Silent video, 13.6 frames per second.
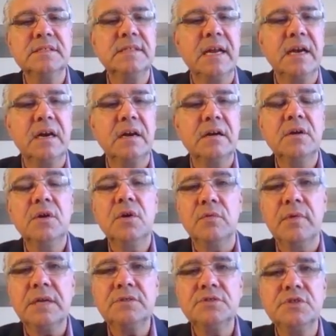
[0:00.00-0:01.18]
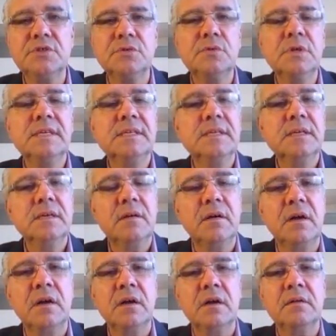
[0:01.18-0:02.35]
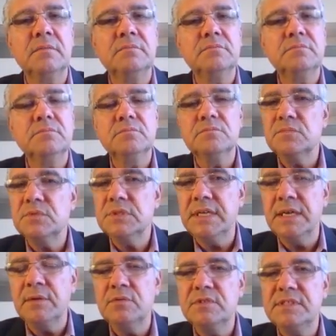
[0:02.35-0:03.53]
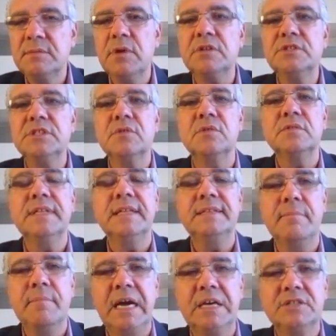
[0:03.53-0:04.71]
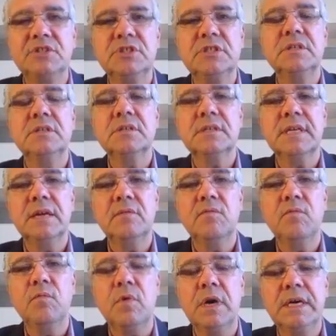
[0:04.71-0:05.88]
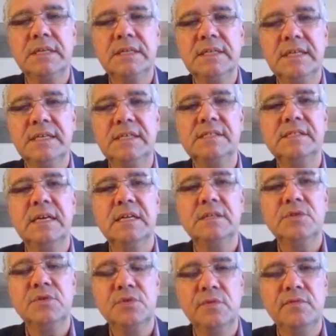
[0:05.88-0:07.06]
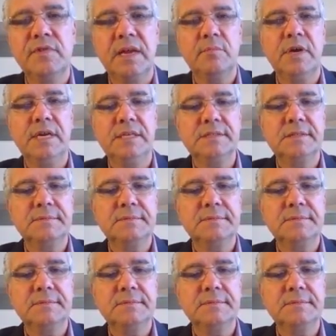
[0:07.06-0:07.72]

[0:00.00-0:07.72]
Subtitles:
that are around you, it would seem logical that they match kind of what it is that you vibrate.